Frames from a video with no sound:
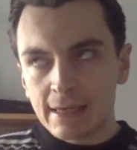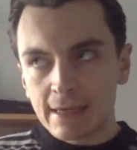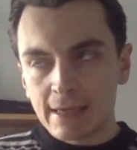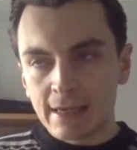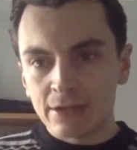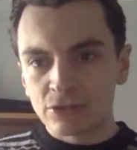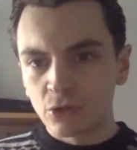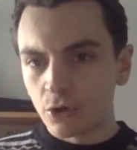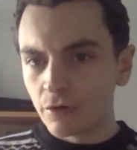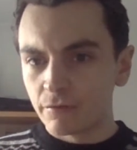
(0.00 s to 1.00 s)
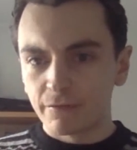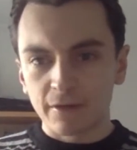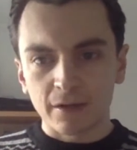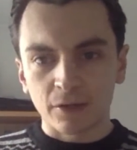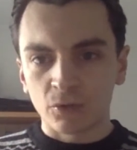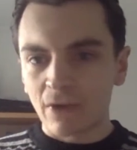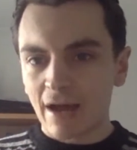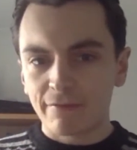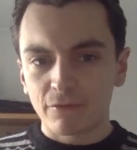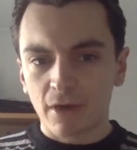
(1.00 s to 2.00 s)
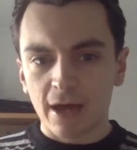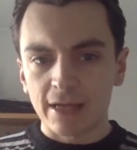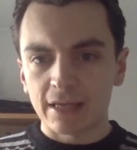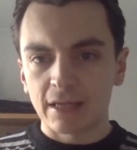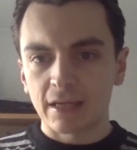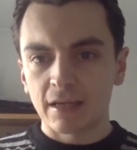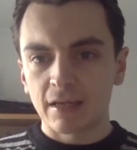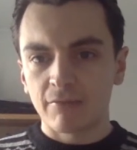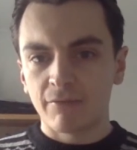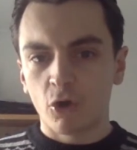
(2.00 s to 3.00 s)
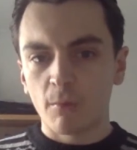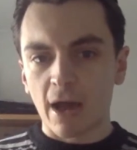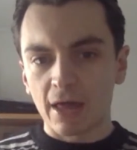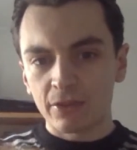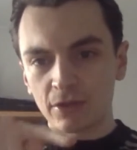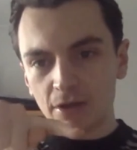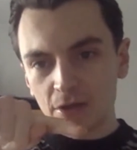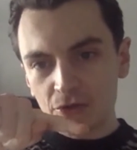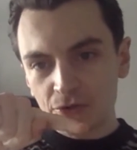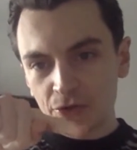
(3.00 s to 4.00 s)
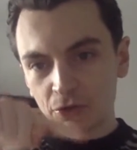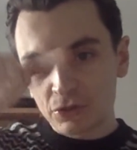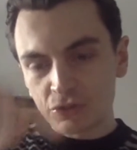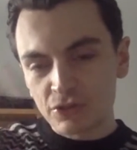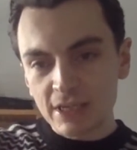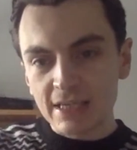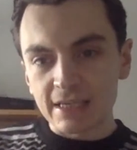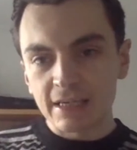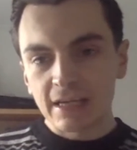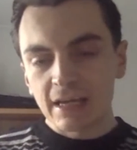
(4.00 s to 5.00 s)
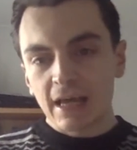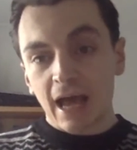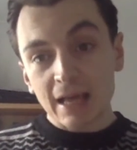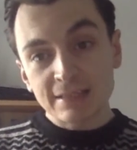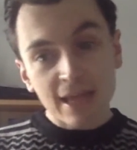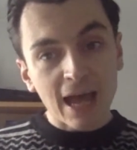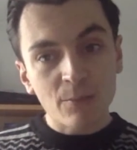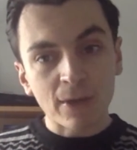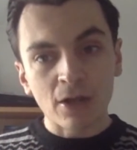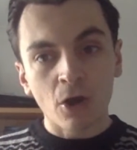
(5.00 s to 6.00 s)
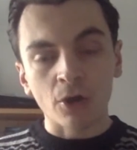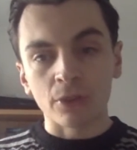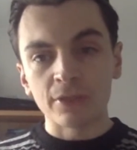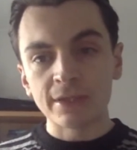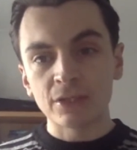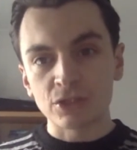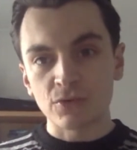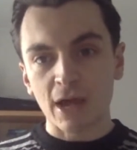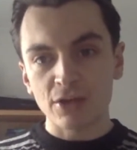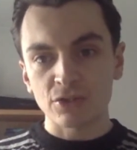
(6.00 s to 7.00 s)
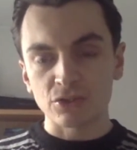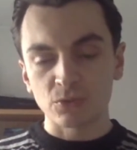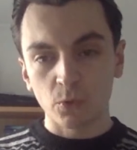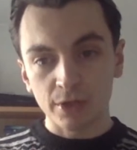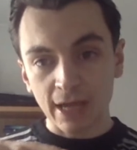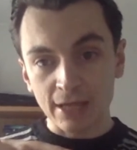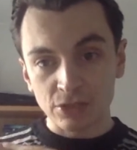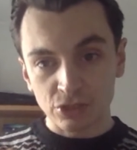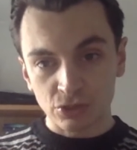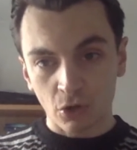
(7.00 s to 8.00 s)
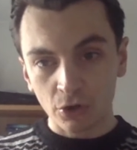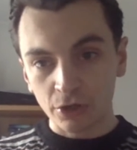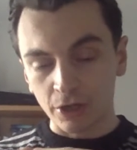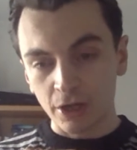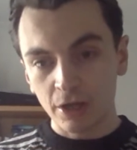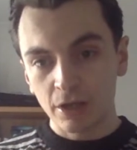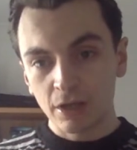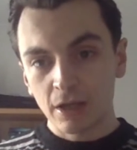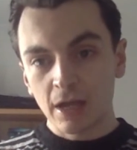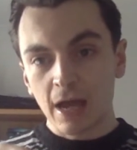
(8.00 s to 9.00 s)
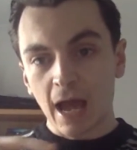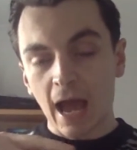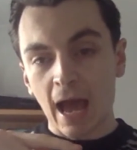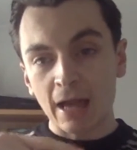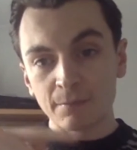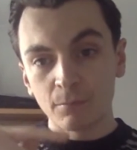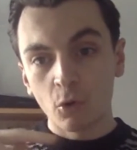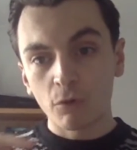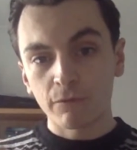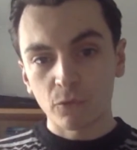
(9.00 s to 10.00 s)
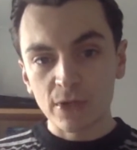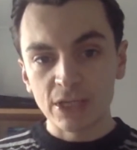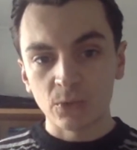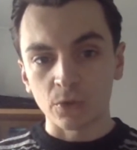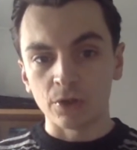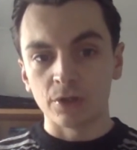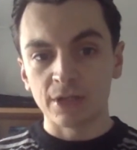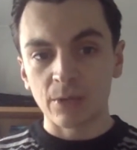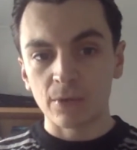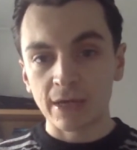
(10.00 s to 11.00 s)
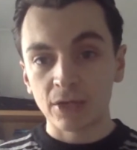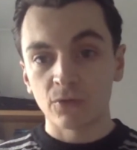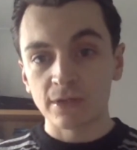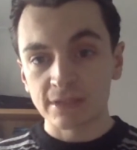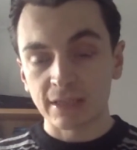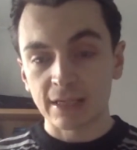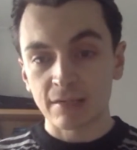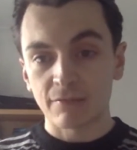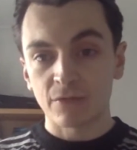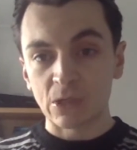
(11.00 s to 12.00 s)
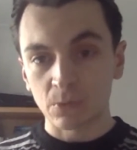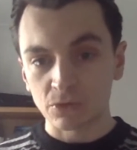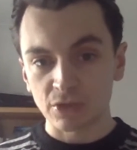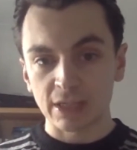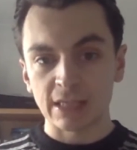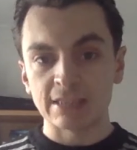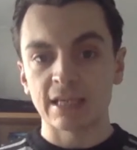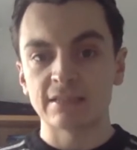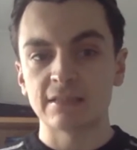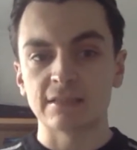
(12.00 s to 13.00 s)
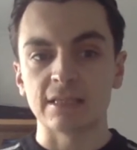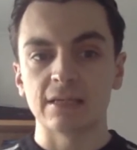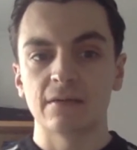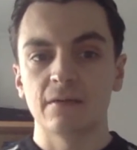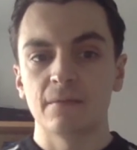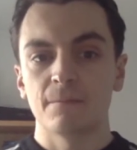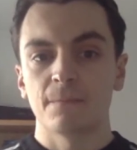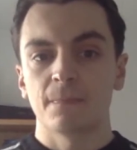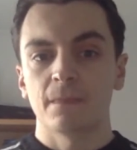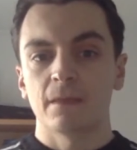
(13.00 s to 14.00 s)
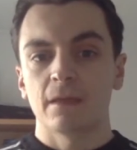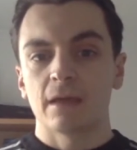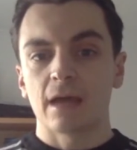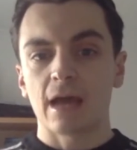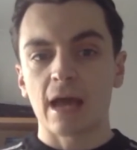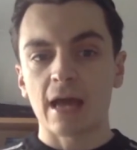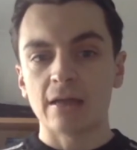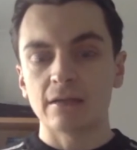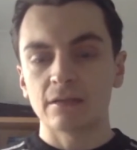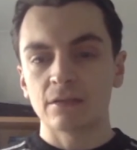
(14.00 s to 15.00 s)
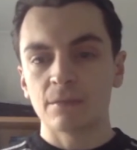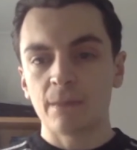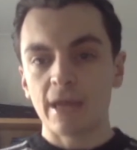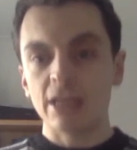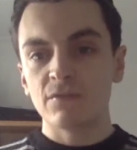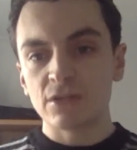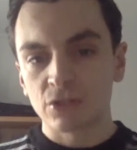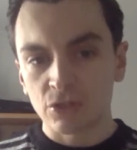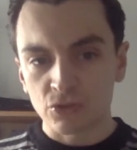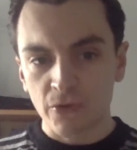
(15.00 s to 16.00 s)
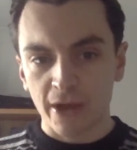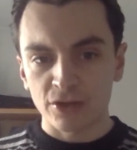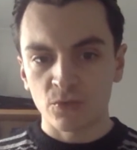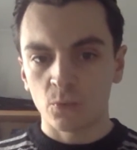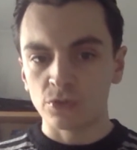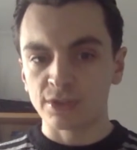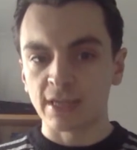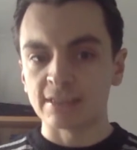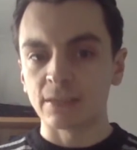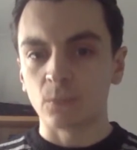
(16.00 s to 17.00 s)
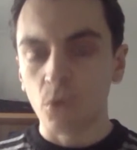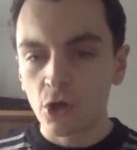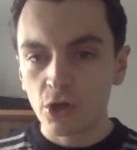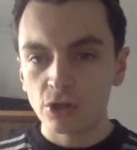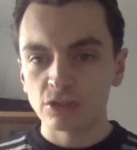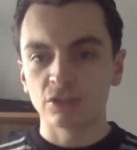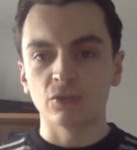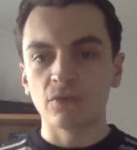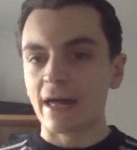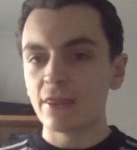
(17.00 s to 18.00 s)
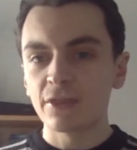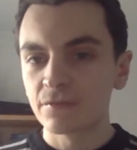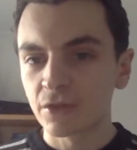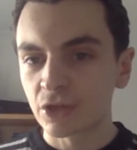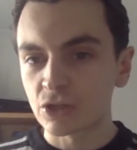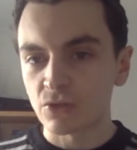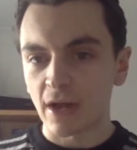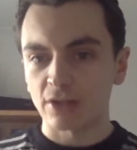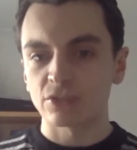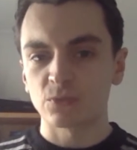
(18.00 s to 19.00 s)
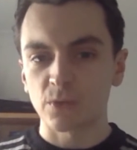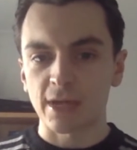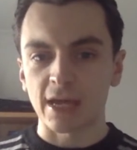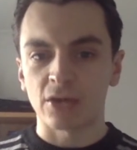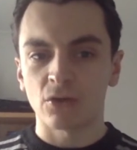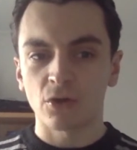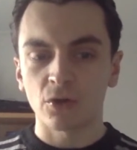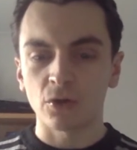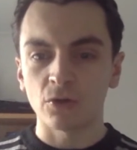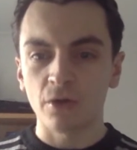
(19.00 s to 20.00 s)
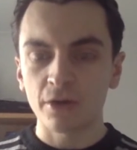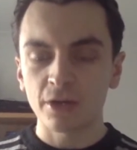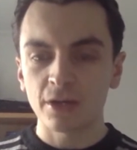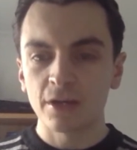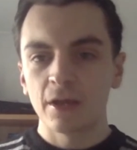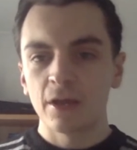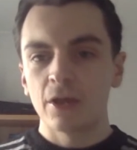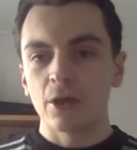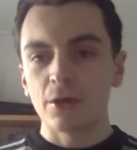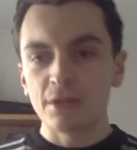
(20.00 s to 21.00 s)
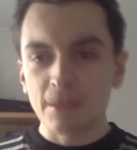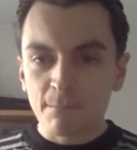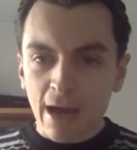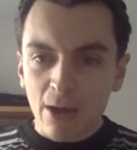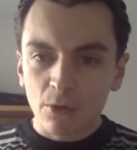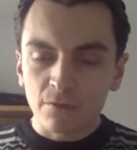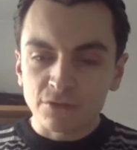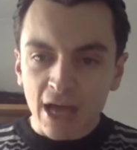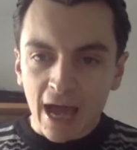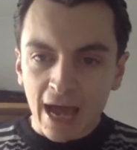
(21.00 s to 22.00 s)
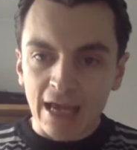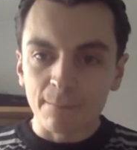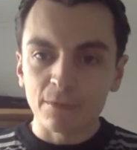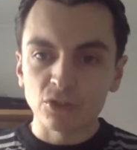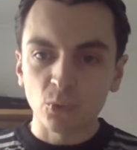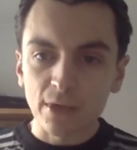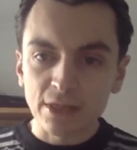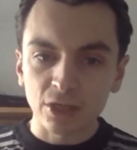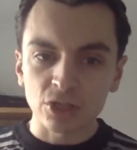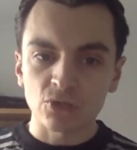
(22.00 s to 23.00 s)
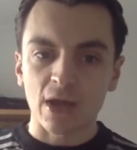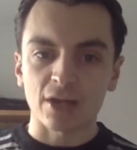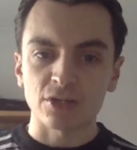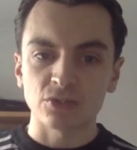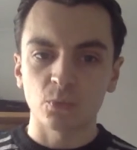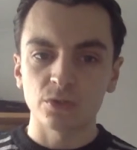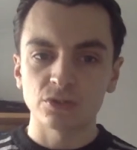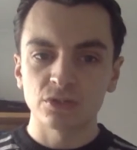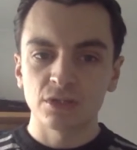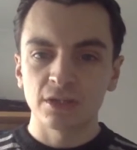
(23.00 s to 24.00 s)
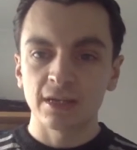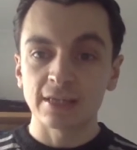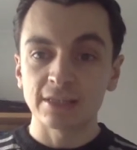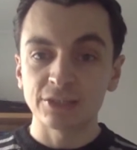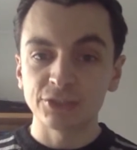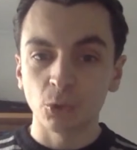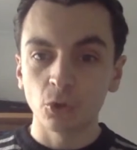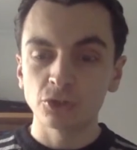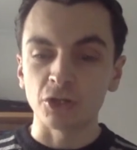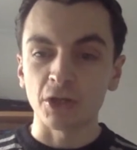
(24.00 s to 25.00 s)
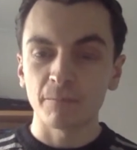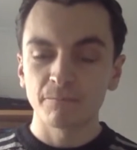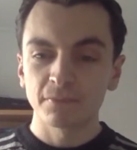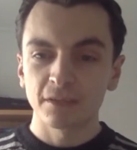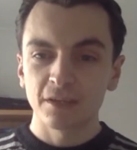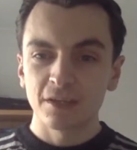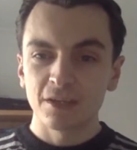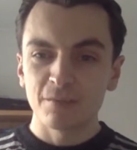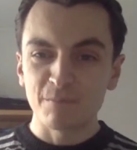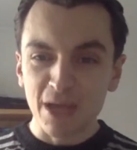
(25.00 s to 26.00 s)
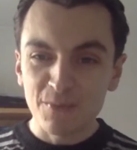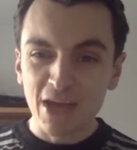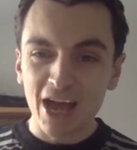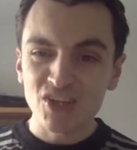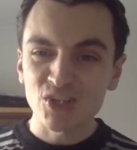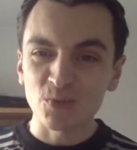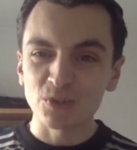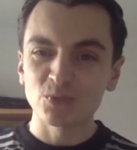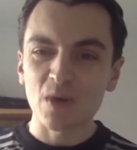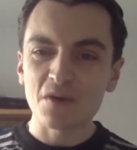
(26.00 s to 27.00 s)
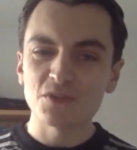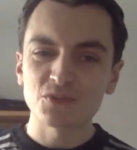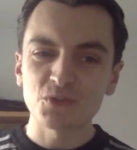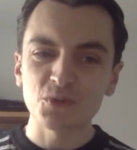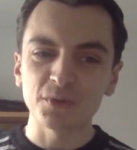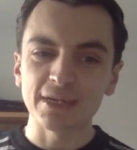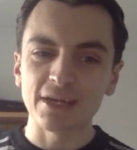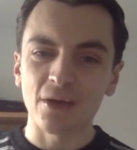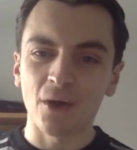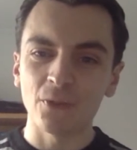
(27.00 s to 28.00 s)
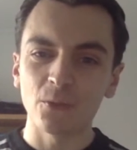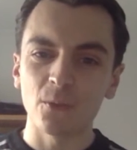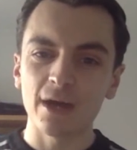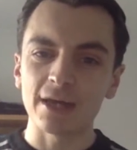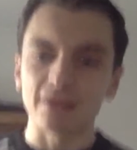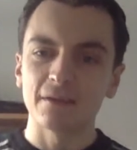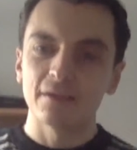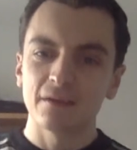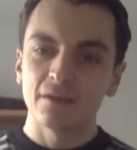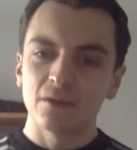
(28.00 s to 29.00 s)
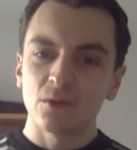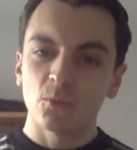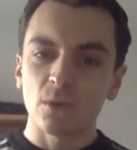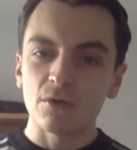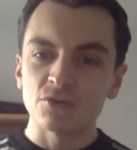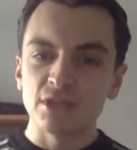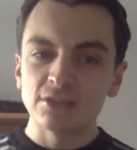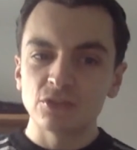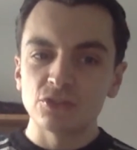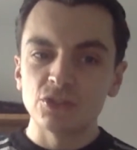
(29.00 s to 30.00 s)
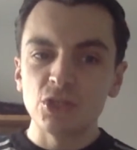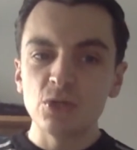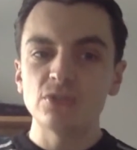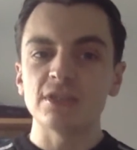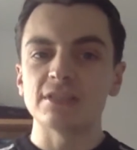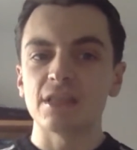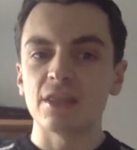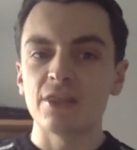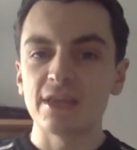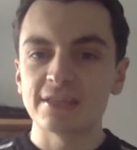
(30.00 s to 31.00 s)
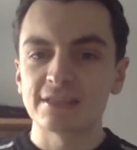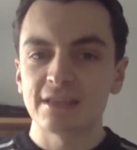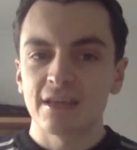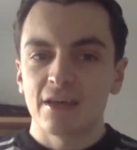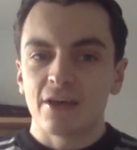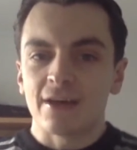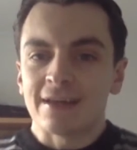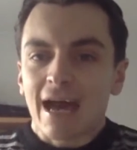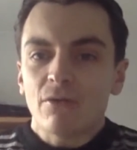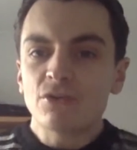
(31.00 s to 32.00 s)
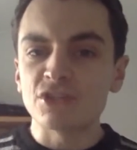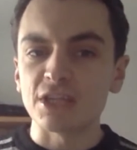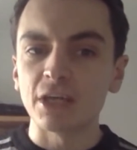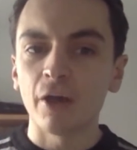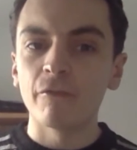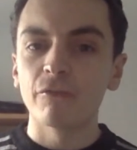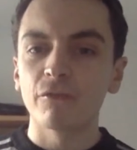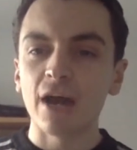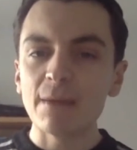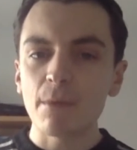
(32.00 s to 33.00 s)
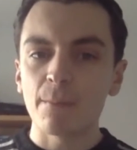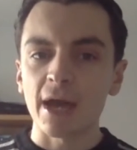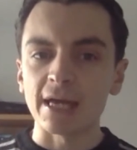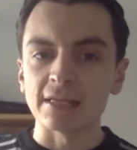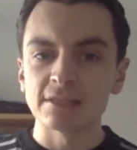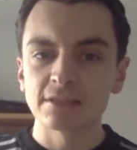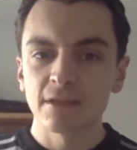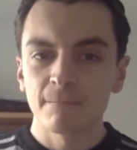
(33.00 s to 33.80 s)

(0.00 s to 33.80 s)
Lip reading: in a sort of graph-like format that you could see. As time went on, the contractions getting stronger and more frequent. They were increasing in frequency and intensity. And the pain of each contraction was getting worse. The length of the contractions were getting longer and longer. And the amount of time between the contractions was getting shorter. Baby Asher was well and truly on the way. Well, Jesus uses this analogy of labor pains